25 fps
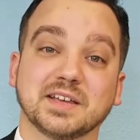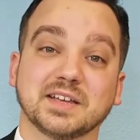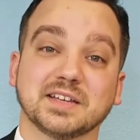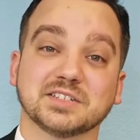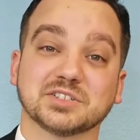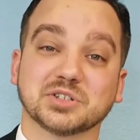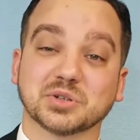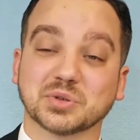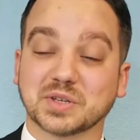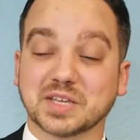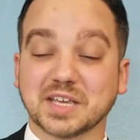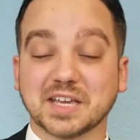
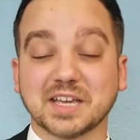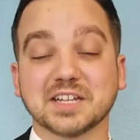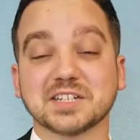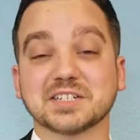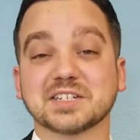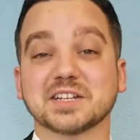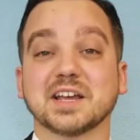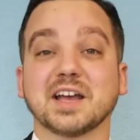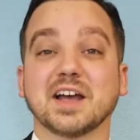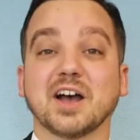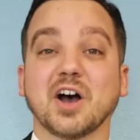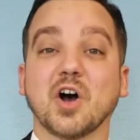So,
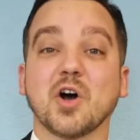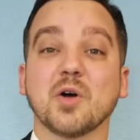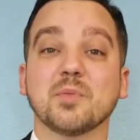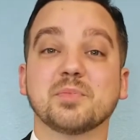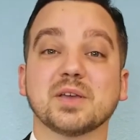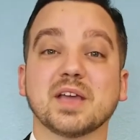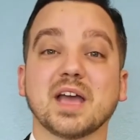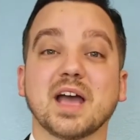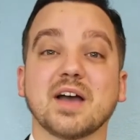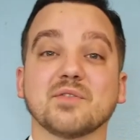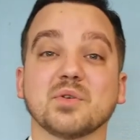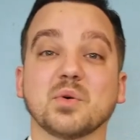kids, I hope
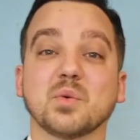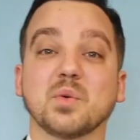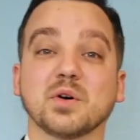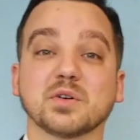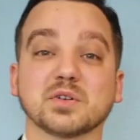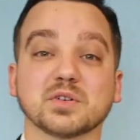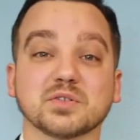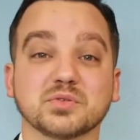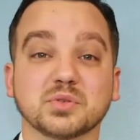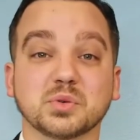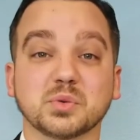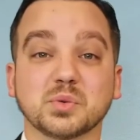you have a
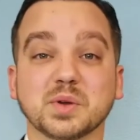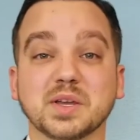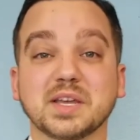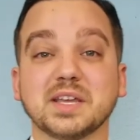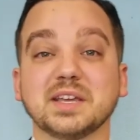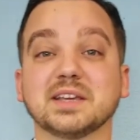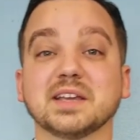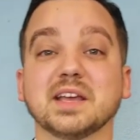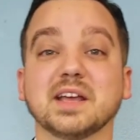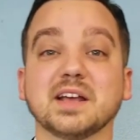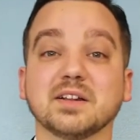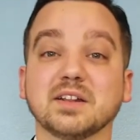wonderful
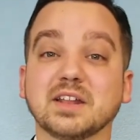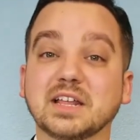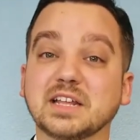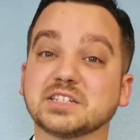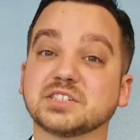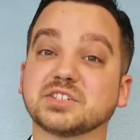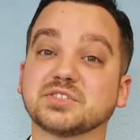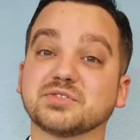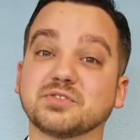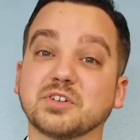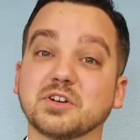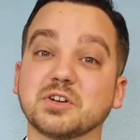week.
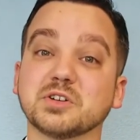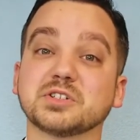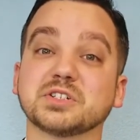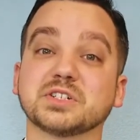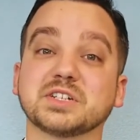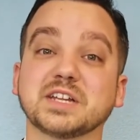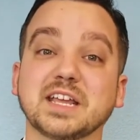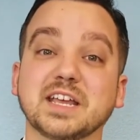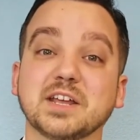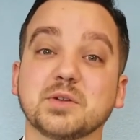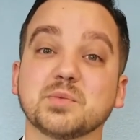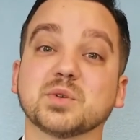Let's first
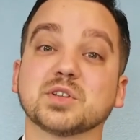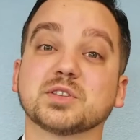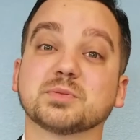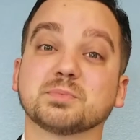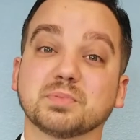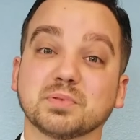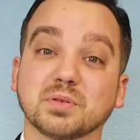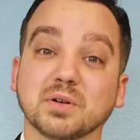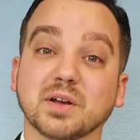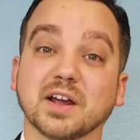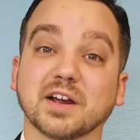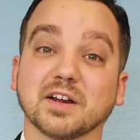end with
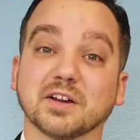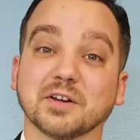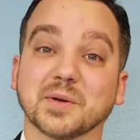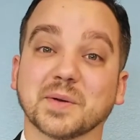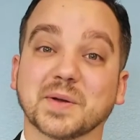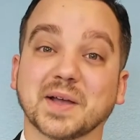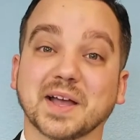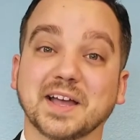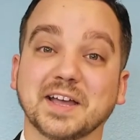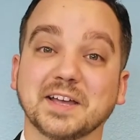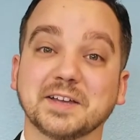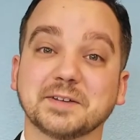prayer,
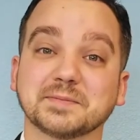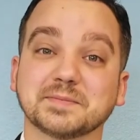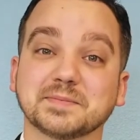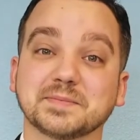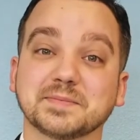okay?